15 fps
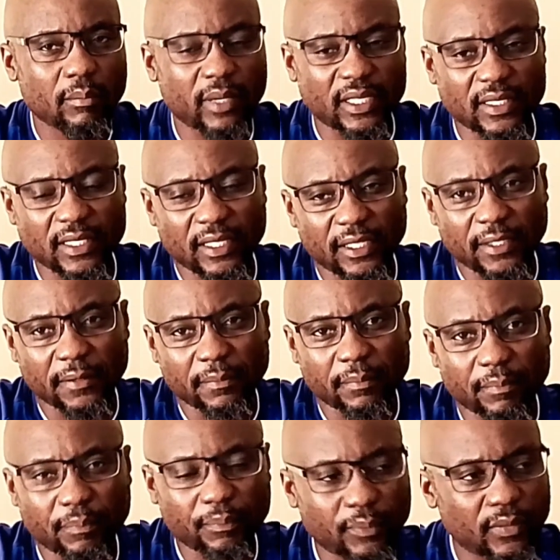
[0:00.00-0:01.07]
but
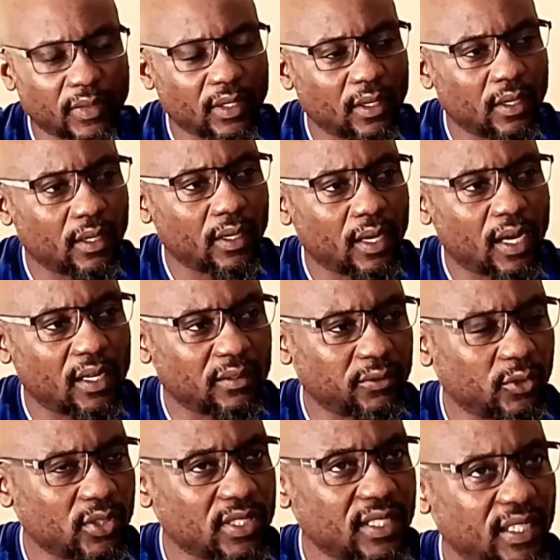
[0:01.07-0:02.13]

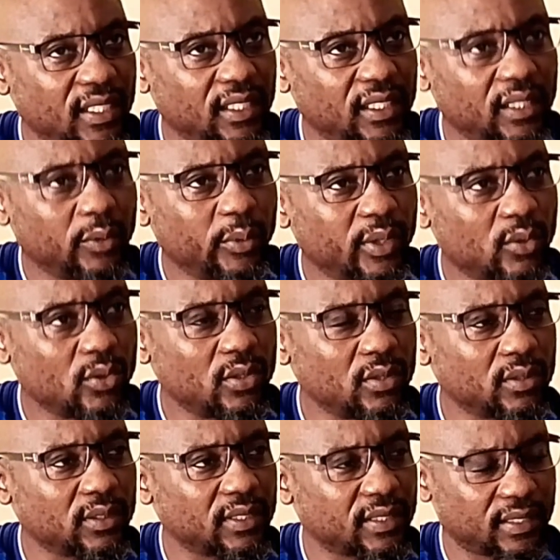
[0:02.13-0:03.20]
unfortunately we
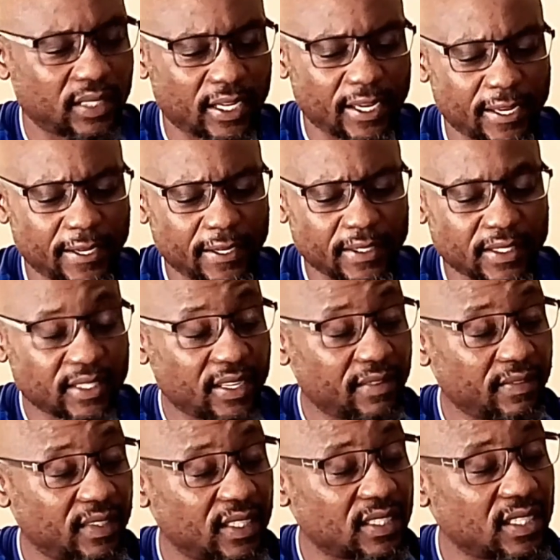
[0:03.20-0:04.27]
couldn't
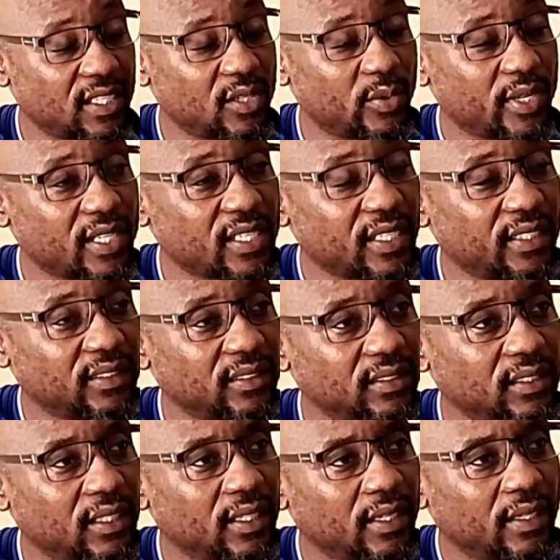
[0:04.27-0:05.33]
save the situation.
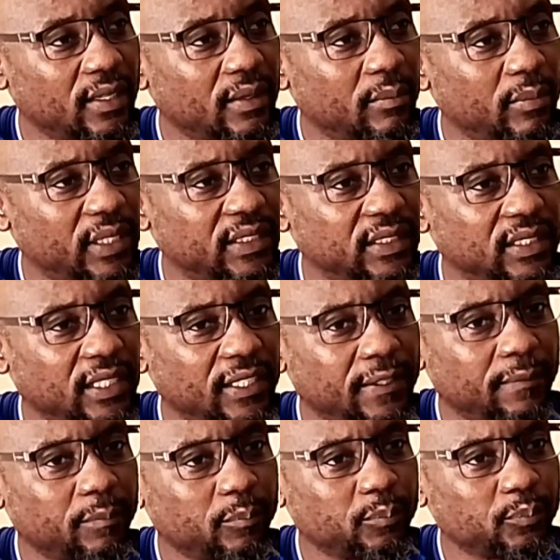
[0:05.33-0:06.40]
But
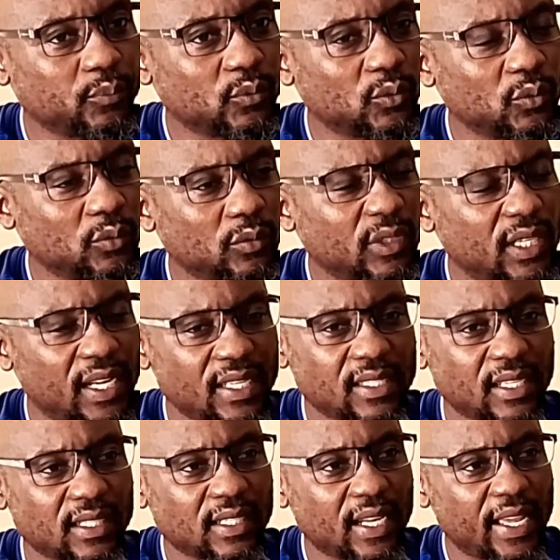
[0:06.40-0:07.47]

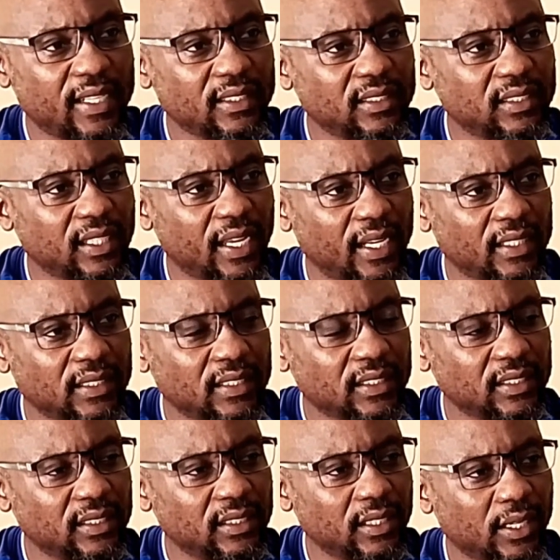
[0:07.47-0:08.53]
lessons learned, and
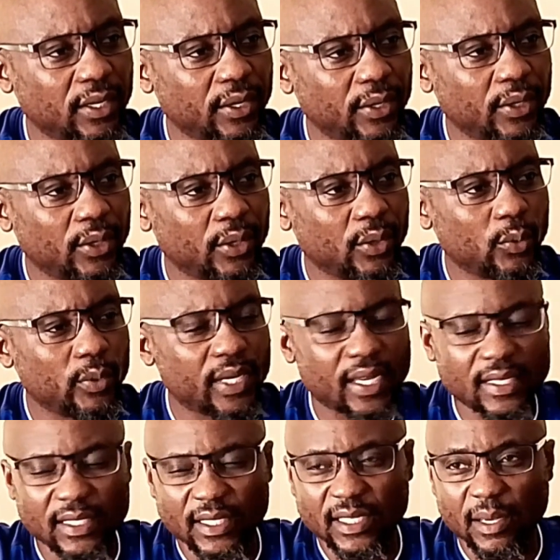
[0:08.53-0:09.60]
we
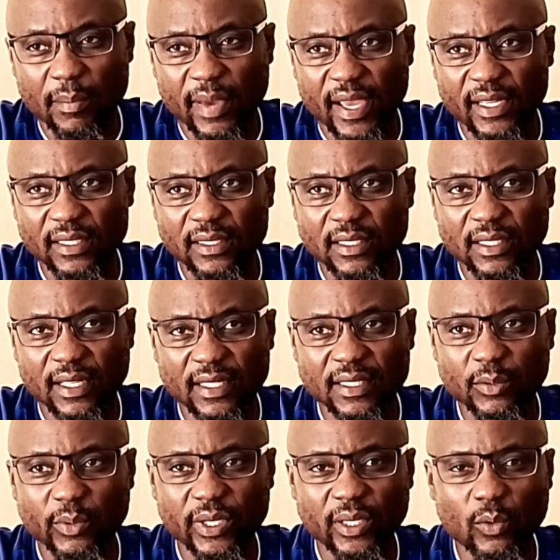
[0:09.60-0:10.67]
are determined that
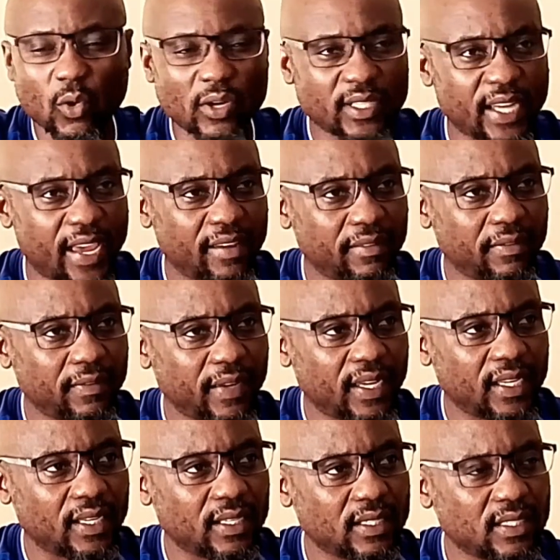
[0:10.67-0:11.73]
we won't have
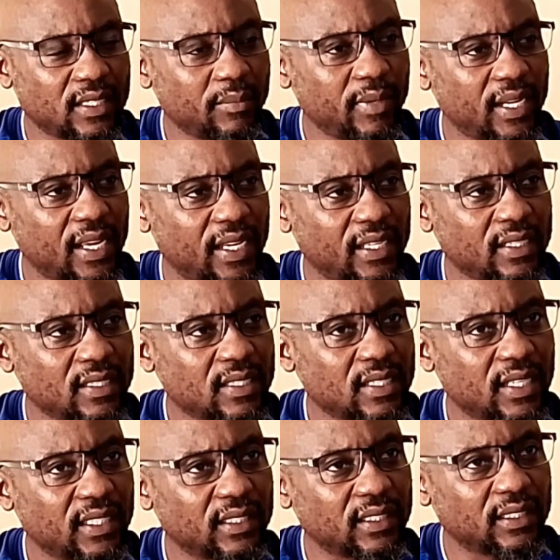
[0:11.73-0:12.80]
a similar
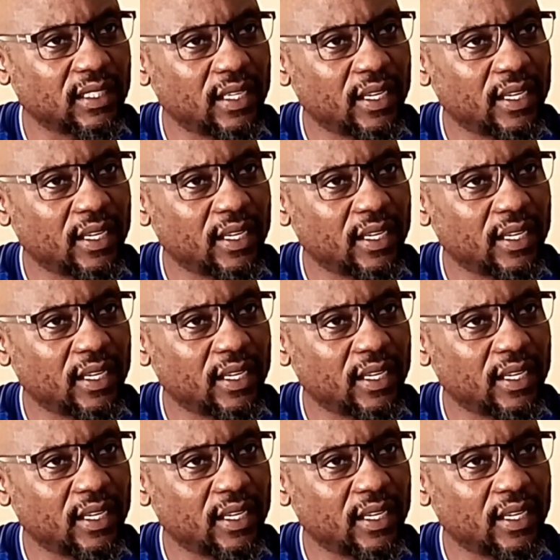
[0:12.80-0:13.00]
incident